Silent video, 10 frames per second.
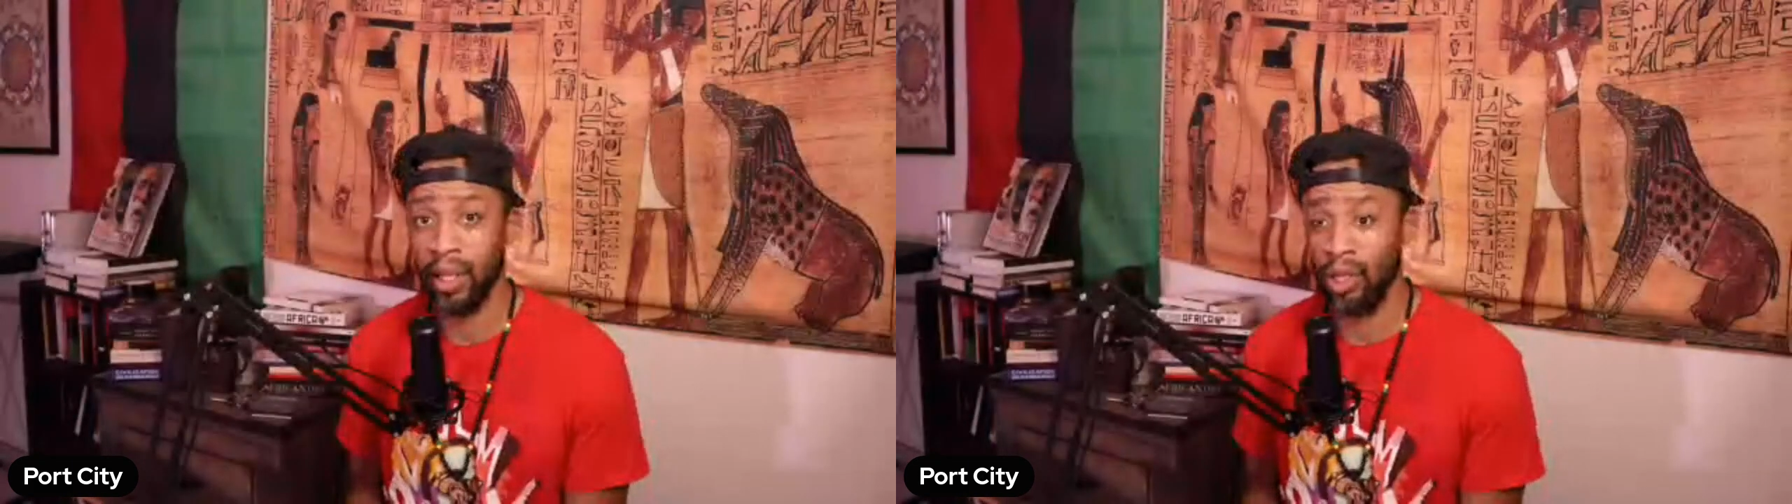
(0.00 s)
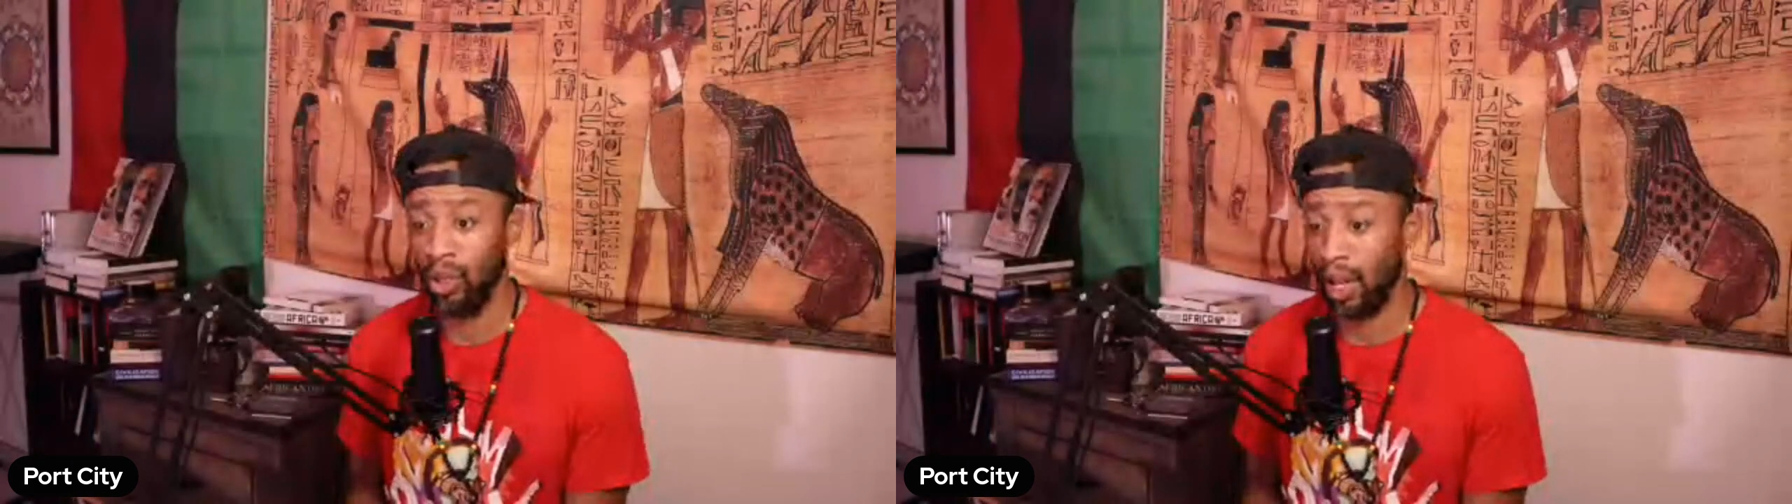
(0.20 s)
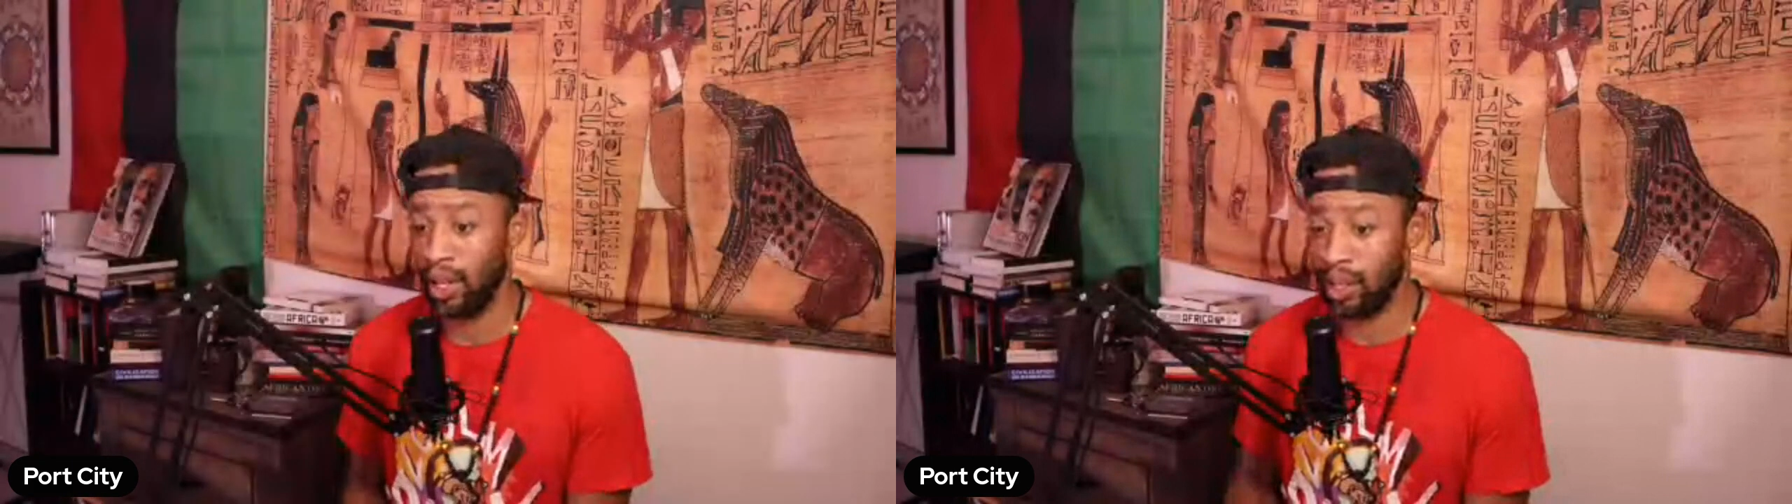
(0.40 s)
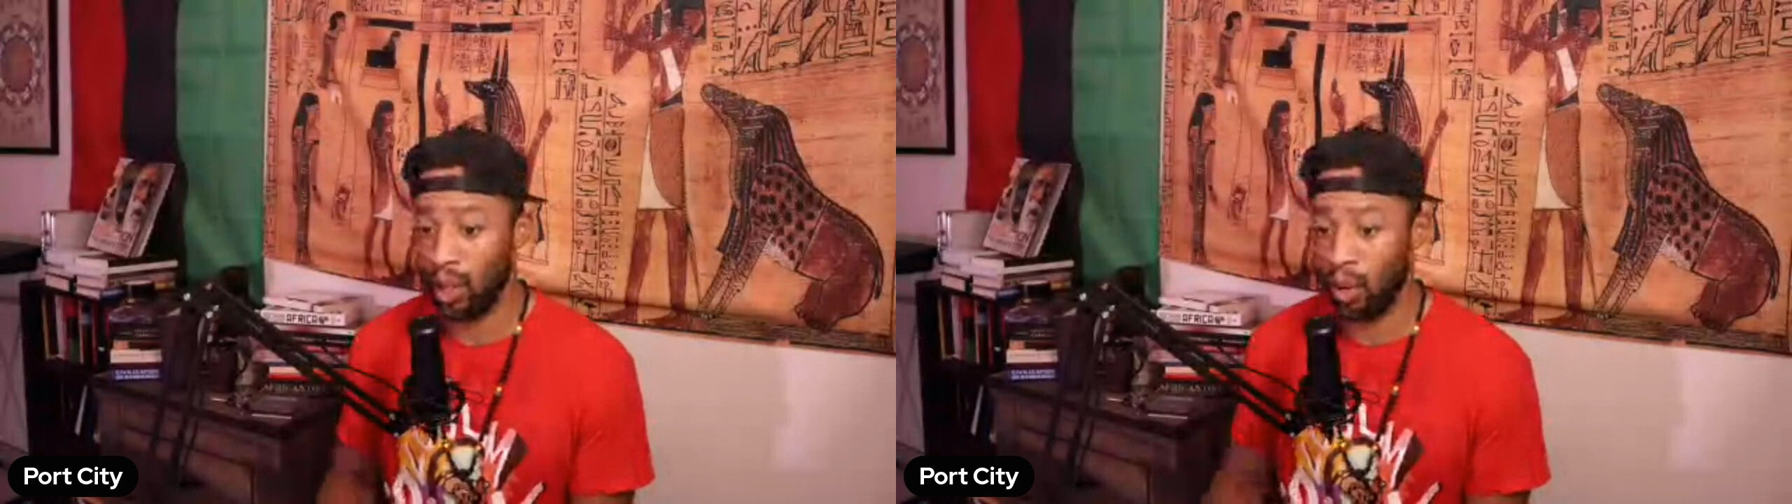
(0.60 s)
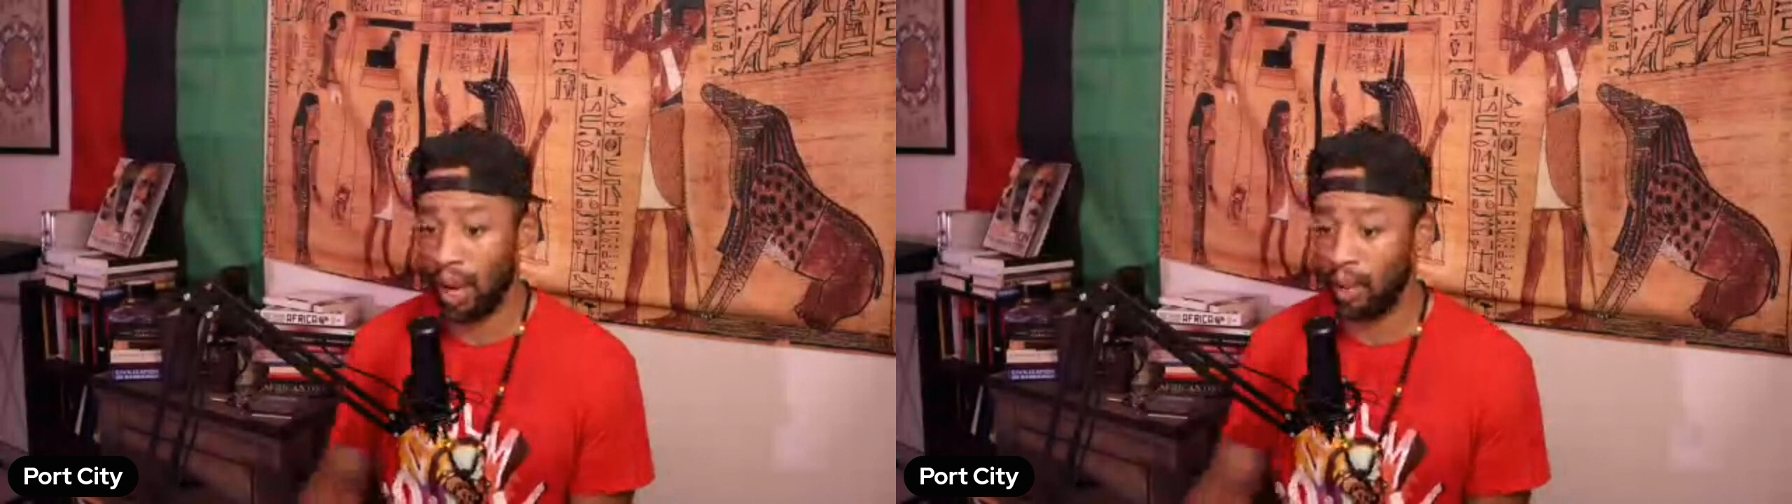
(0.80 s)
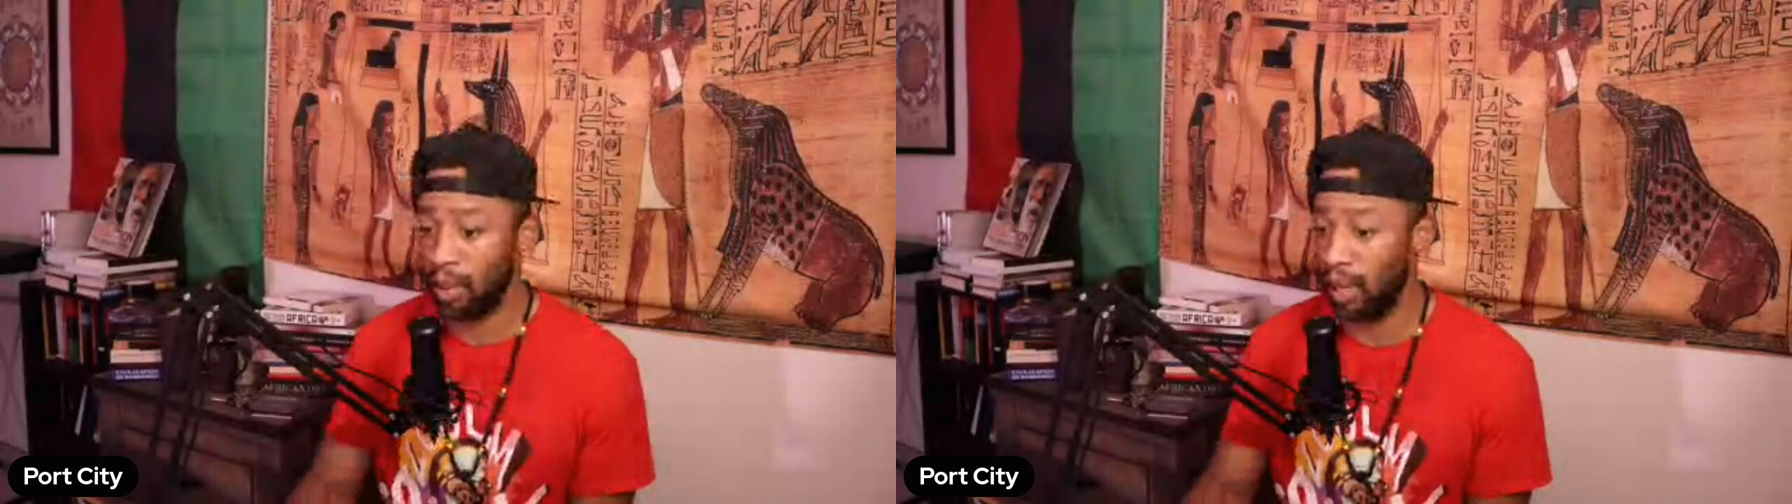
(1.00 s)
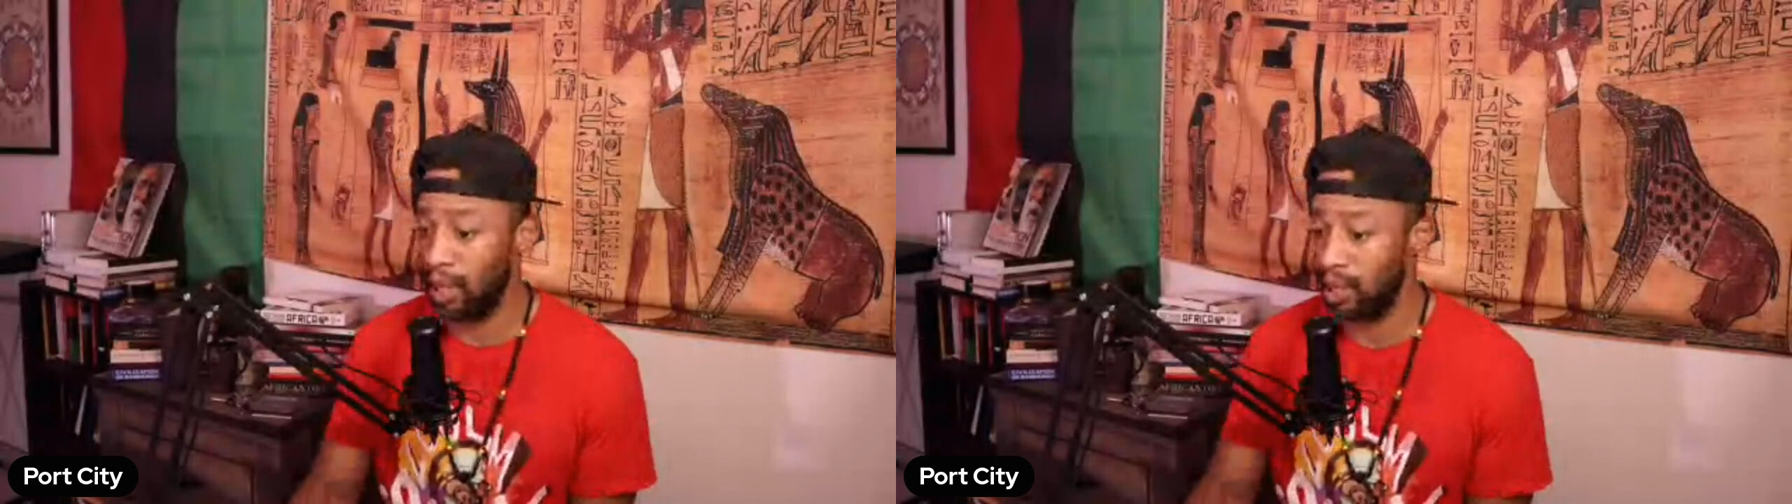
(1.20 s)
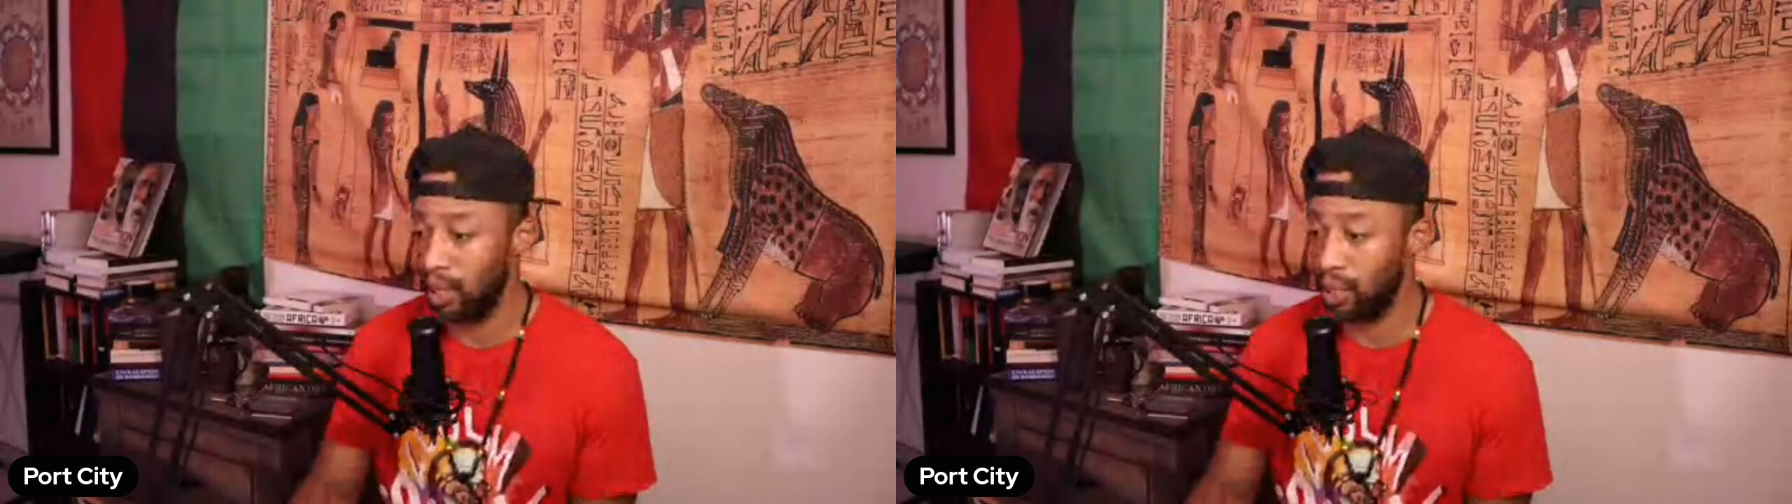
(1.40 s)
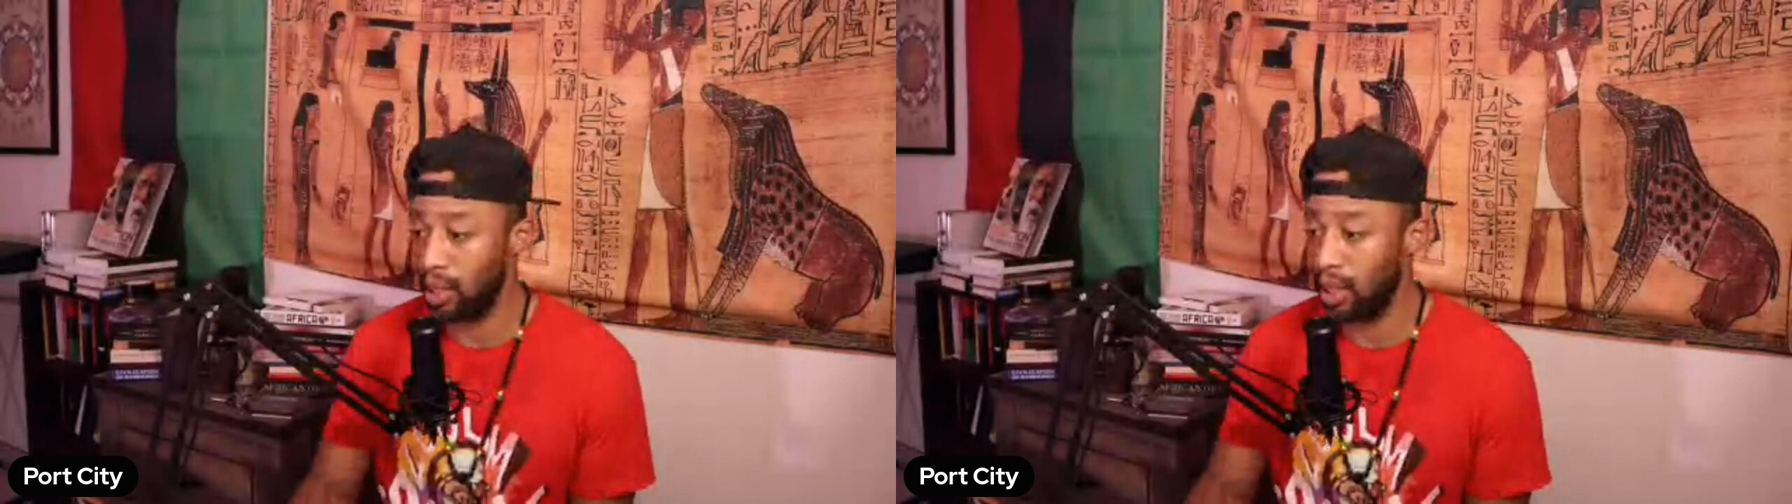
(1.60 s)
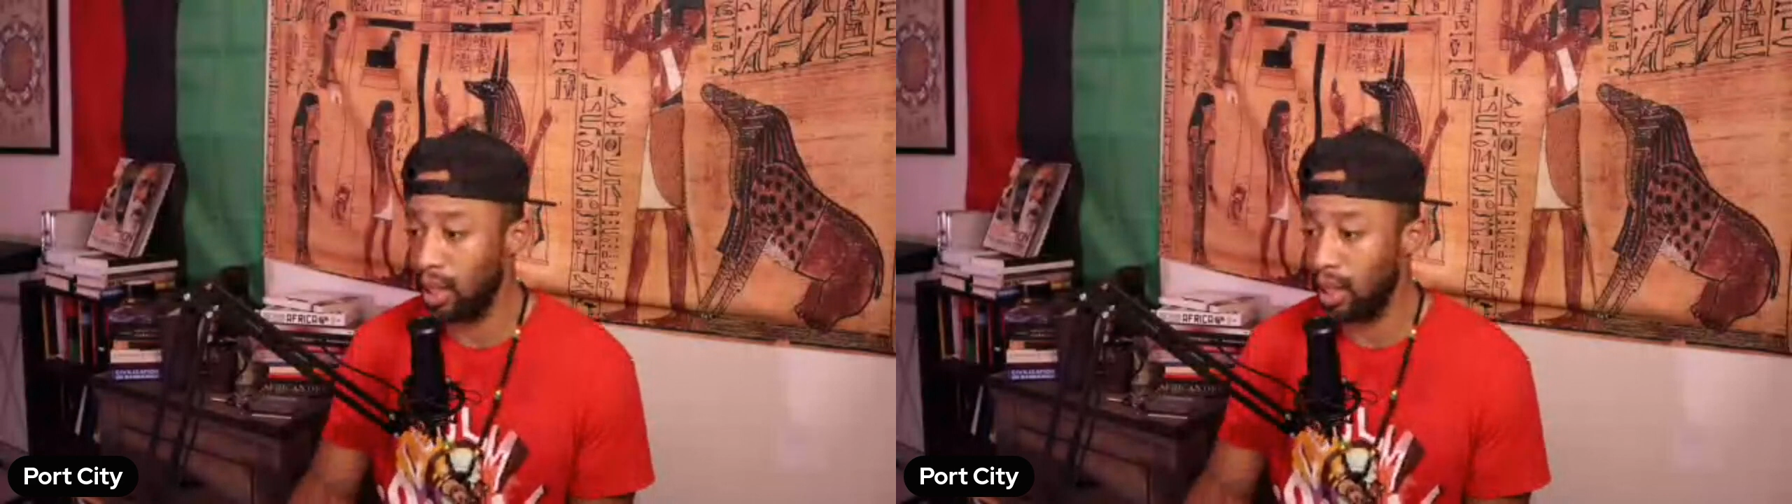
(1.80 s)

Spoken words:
let you guys know I am paying attention.